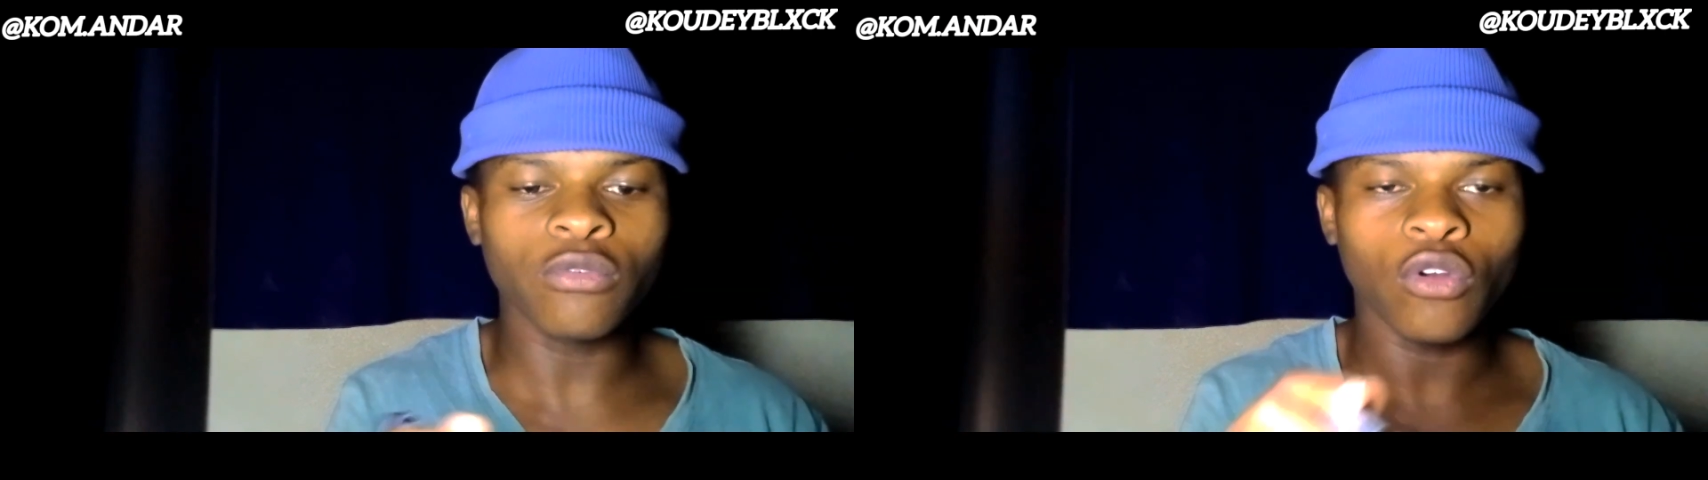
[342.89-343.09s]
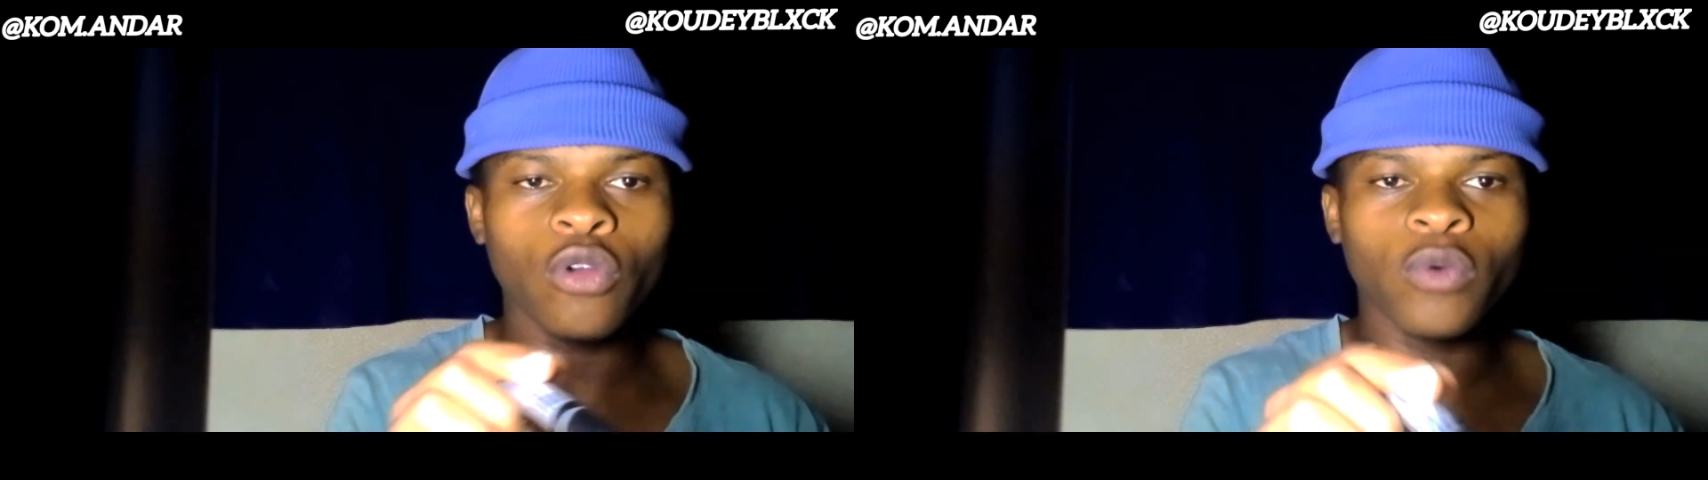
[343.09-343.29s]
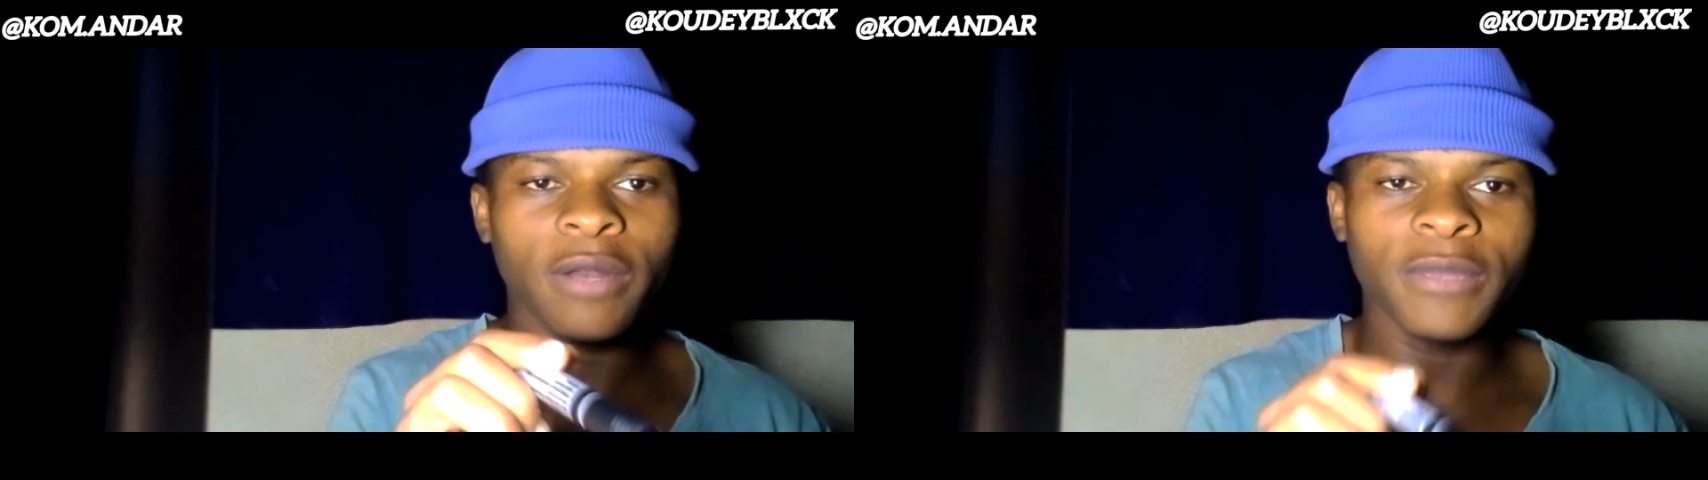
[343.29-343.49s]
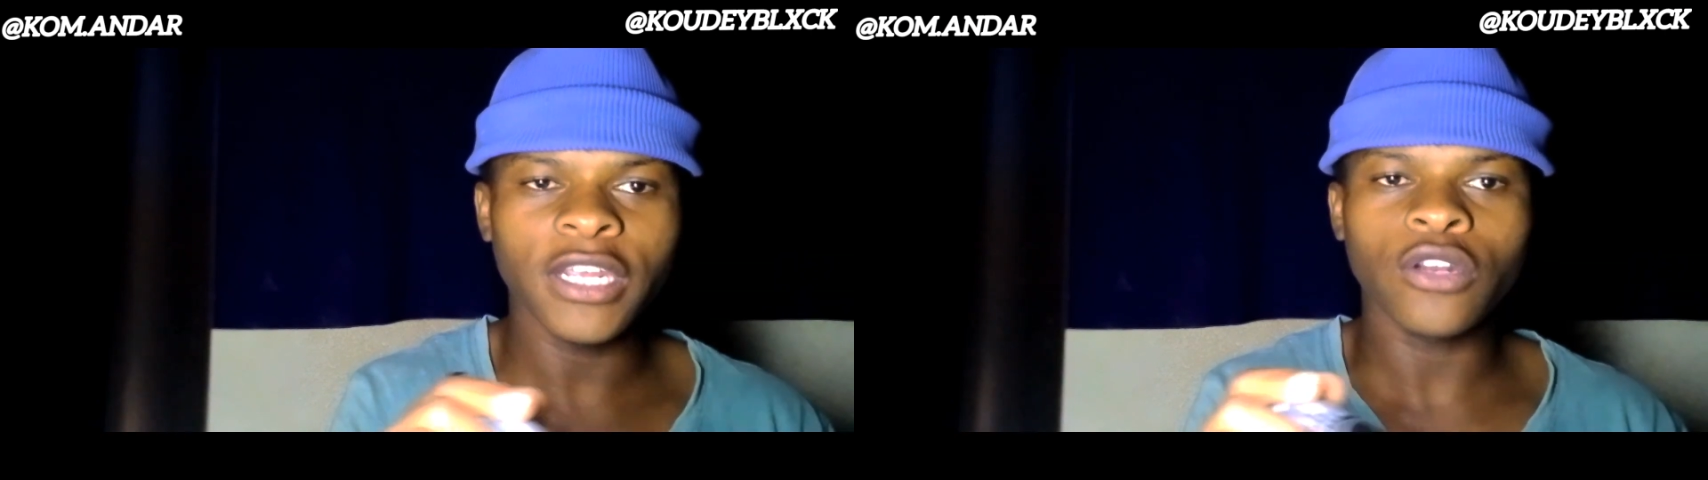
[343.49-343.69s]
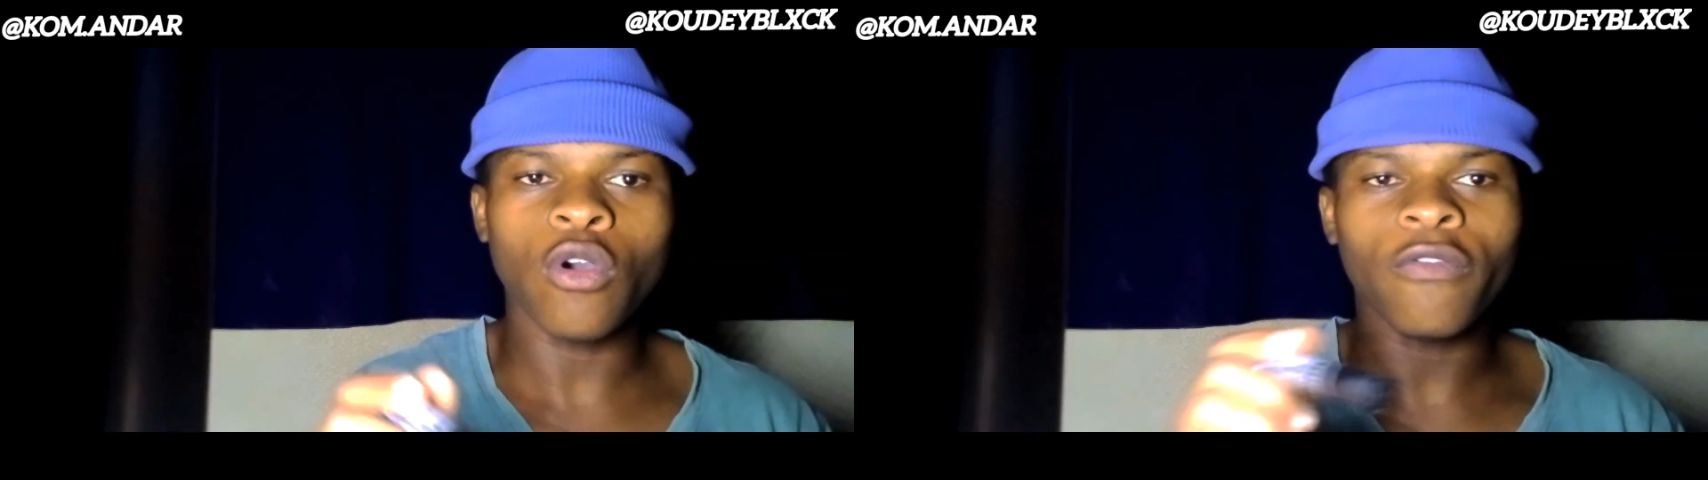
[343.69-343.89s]
on 1 minute
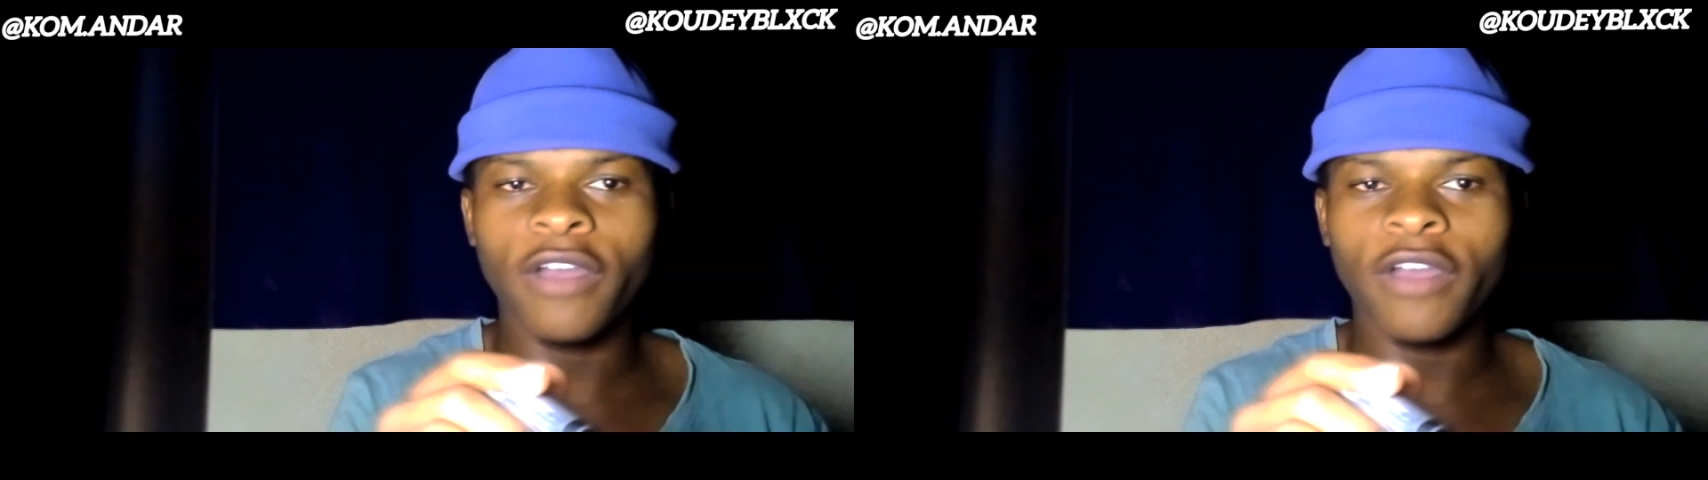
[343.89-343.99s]
or 5